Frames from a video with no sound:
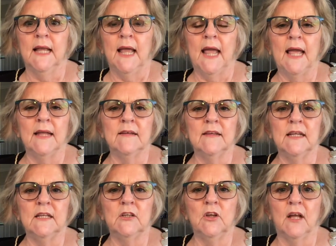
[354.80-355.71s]
And
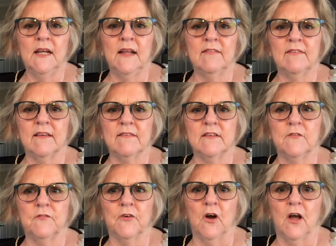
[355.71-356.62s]
in
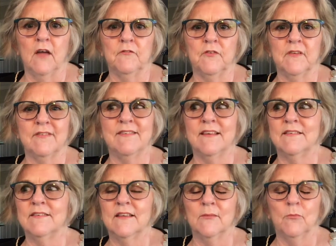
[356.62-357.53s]
1965,
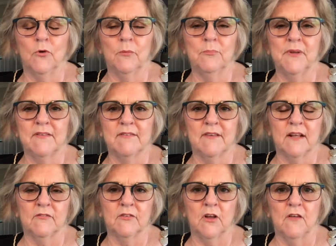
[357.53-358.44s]
6 of them were a bit
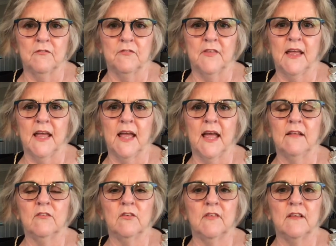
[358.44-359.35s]
sick of life there,
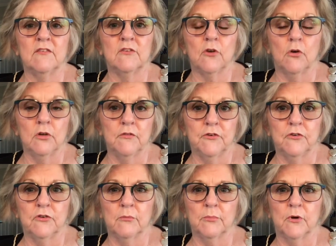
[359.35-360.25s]
and so they stole a
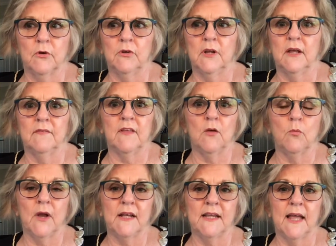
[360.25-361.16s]
fishing boat and they
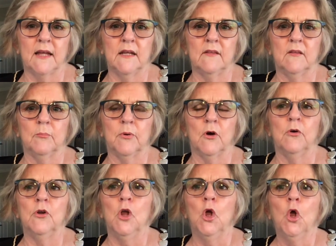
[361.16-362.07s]
went out in the
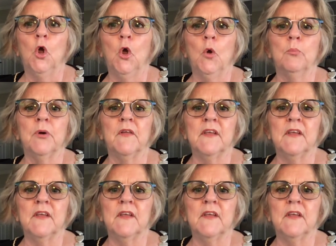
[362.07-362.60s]
boat. But